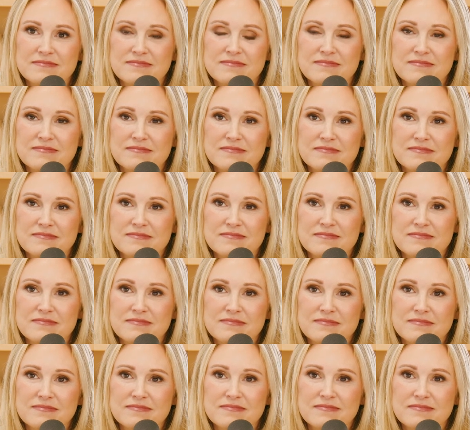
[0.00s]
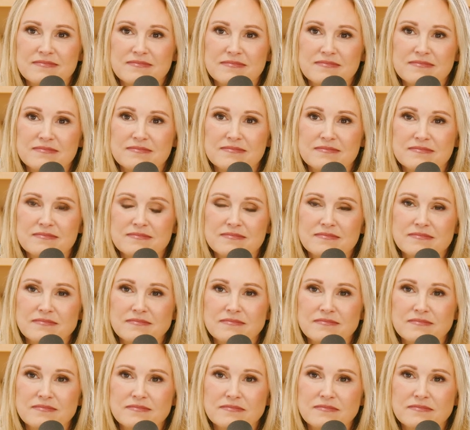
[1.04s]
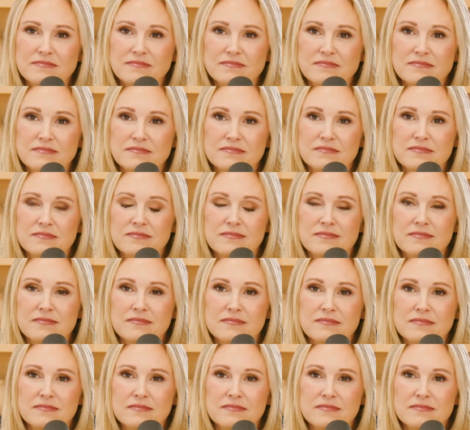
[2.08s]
This person isn't speaking.